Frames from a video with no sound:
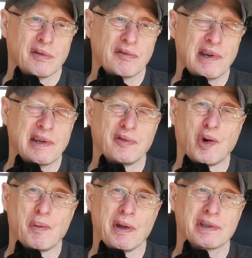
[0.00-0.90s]
three to
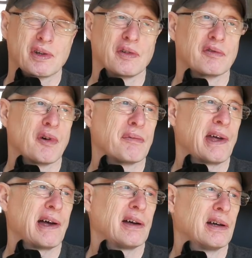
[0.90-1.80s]
four months on from
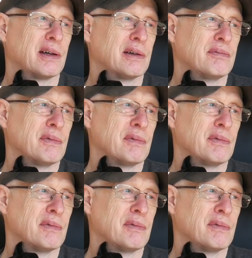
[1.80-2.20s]
that uh,